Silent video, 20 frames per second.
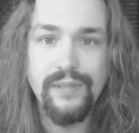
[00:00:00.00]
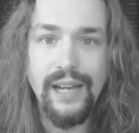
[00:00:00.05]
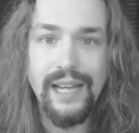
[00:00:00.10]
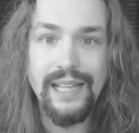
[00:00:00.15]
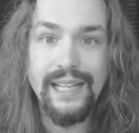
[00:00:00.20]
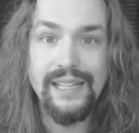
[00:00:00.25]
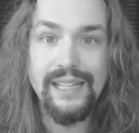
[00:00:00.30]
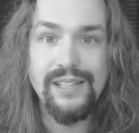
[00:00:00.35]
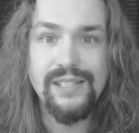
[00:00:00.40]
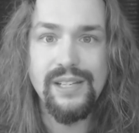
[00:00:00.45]

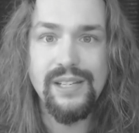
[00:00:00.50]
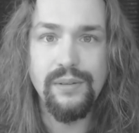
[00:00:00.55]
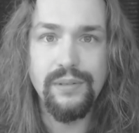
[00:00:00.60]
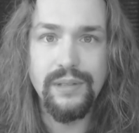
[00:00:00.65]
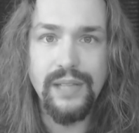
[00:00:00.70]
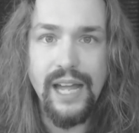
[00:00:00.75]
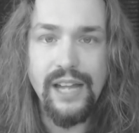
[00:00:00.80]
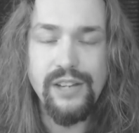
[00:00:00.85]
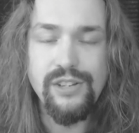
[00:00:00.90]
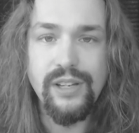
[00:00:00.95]
I like to stick with
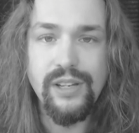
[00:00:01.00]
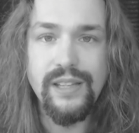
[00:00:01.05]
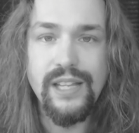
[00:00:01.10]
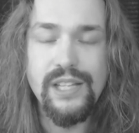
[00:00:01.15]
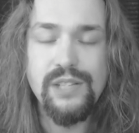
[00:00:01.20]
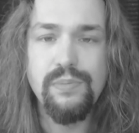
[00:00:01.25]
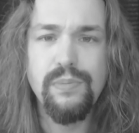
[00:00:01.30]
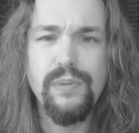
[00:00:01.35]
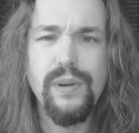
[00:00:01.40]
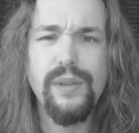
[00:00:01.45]
logic.
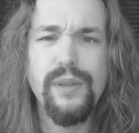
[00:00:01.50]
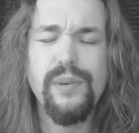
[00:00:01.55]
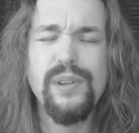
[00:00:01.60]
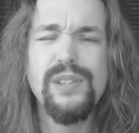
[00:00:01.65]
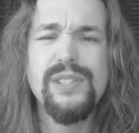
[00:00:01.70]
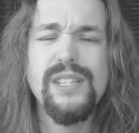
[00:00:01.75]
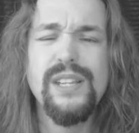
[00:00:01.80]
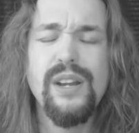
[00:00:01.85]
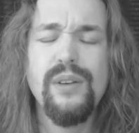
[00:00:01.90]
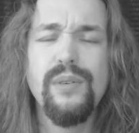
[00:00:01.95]
That's one of the
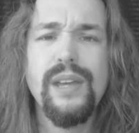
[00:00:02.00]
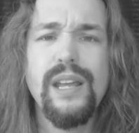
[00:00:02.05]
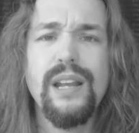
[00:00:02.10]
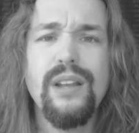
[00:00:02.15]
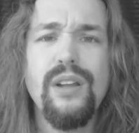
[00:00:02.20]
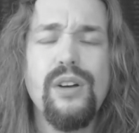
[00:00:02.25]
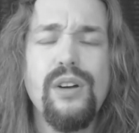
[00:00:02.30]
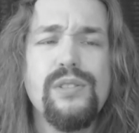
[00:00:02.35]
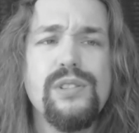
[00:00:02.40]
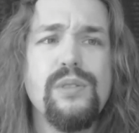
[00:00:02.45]
reasons I don't get
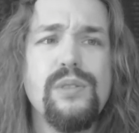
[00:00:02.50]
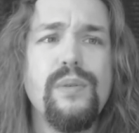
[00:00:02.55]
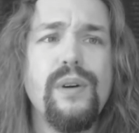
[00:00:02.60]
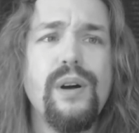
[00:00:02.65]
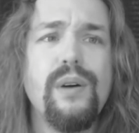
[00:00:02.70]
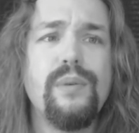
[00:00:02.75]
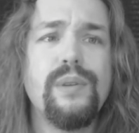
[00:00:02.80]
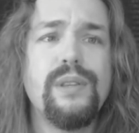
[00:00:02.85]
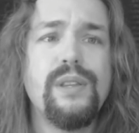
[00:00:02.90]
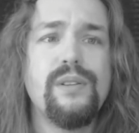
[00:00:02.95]
along so
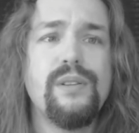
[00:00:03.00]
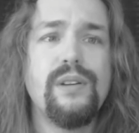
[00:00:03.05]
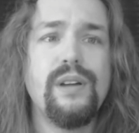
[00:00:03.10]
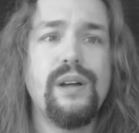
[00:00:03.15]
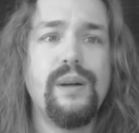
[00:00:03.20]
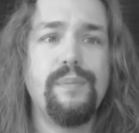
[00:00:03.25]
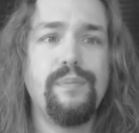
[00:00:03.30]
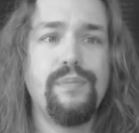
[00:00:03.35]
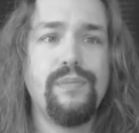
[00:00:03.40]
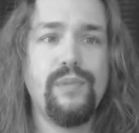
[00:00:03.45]
well with the
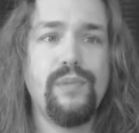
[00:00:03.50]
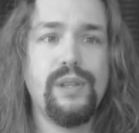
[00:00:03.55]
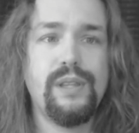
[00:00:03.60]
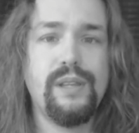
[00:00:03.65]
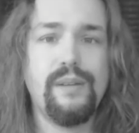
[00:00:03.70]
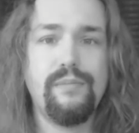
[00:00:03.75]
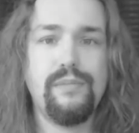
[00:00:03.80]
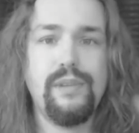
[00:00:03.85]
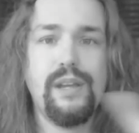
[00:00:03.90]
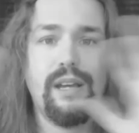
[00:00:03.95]
um, with
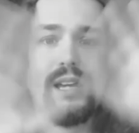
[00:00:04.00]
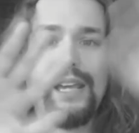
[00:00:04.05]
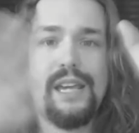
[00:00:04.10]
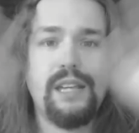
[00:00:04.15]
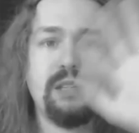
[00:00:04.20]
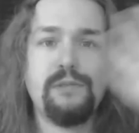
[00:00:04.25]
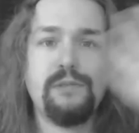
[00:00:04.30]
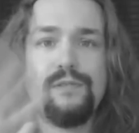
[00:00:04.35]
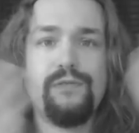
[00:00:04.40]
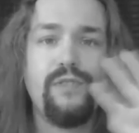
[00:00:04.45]
the
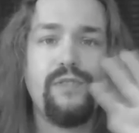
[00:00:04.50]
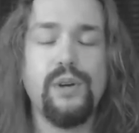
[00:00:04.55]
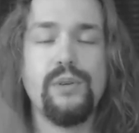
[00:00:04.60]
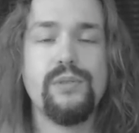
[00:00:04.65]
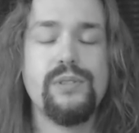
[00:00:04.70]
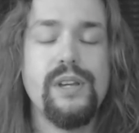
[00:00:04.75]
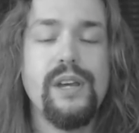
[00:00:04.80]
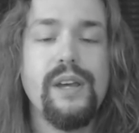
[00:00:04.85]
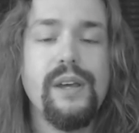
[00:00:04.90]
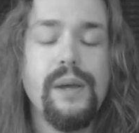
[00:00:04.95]
nutcase
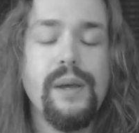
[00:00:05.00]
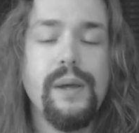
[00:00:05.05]
folks